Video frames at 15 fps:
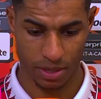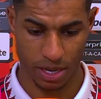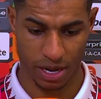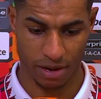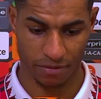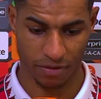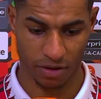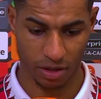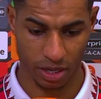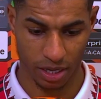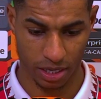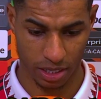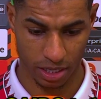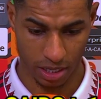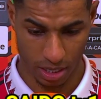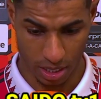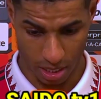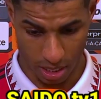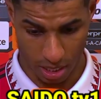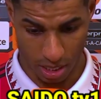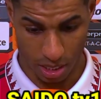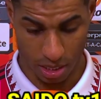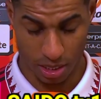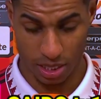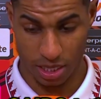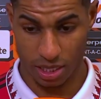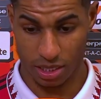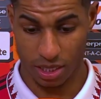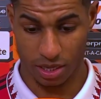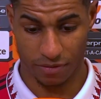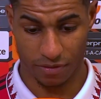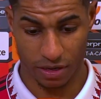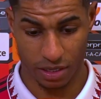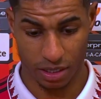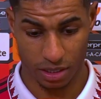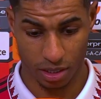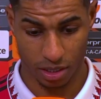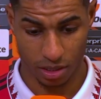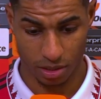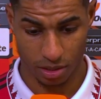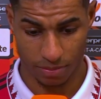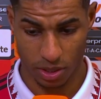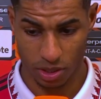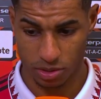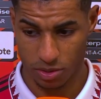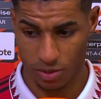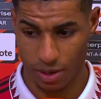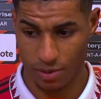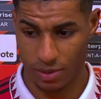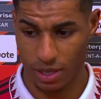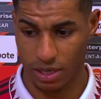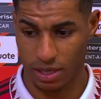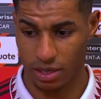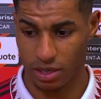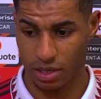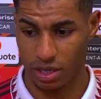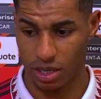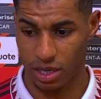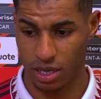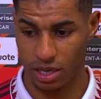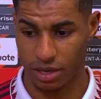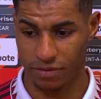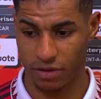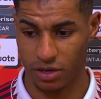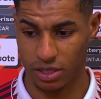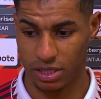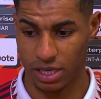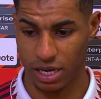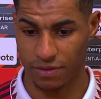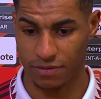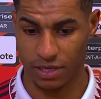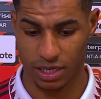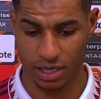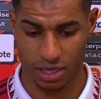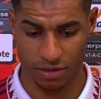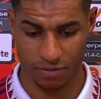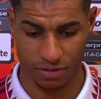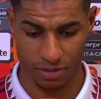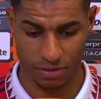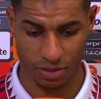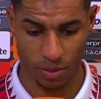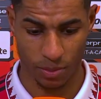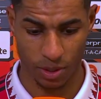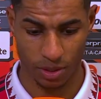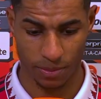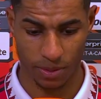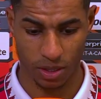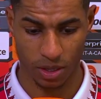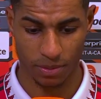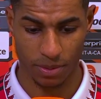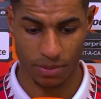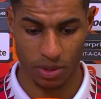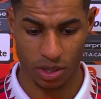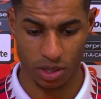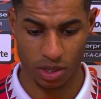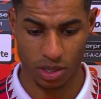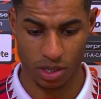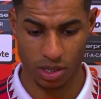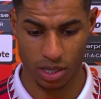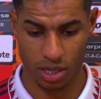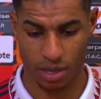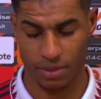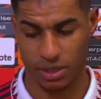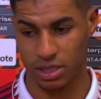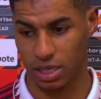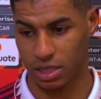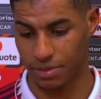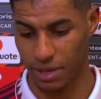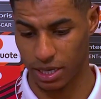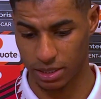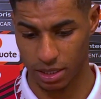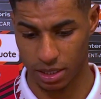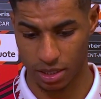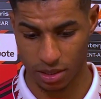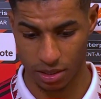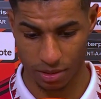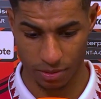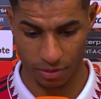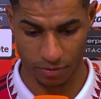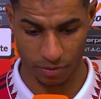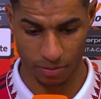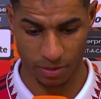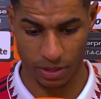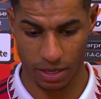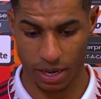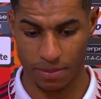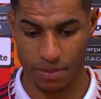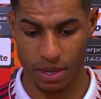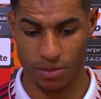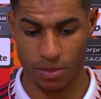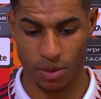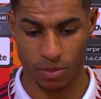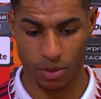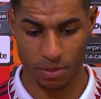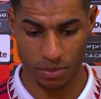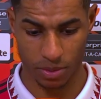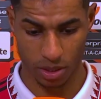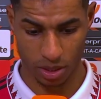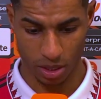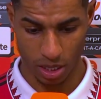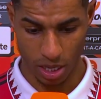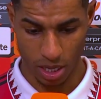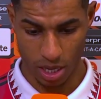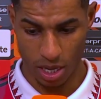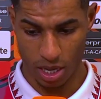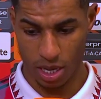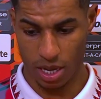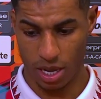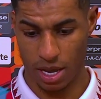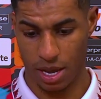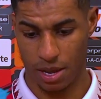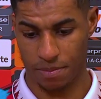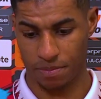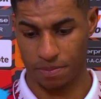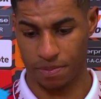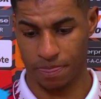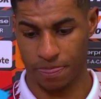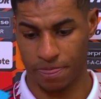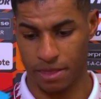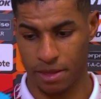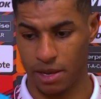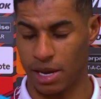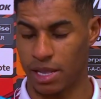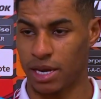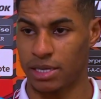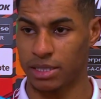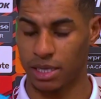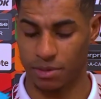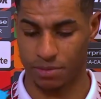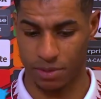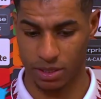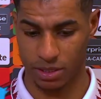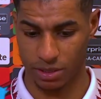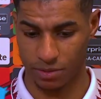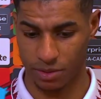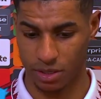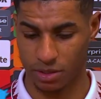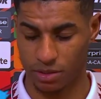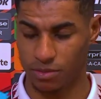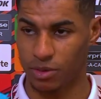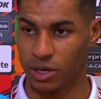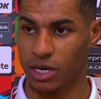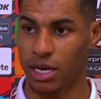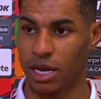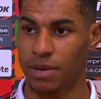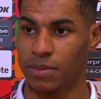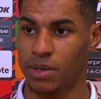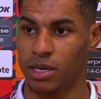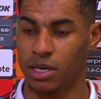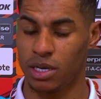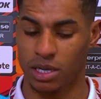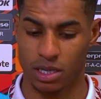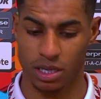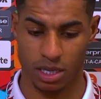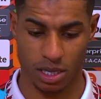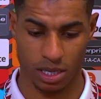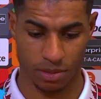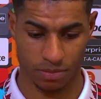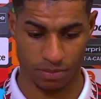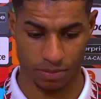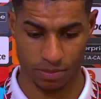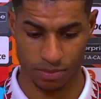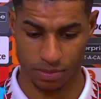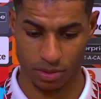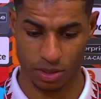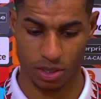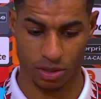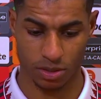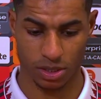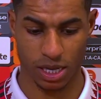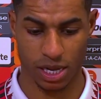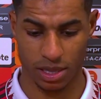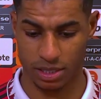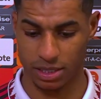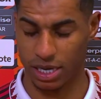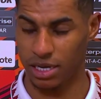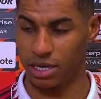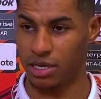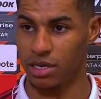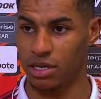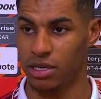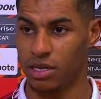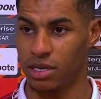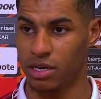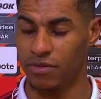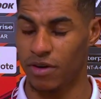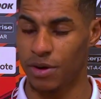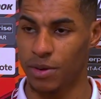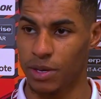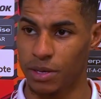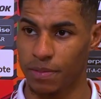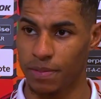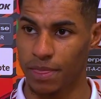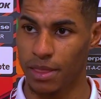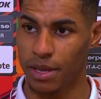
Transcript: But yeah, I thought that they defended the box quite well in the first half. Second half, it opened up a little bit more, as expected, with the game being 1-1. But yeah, like I said, I'm pleased that we can win the game and you know, start the tie in the right way.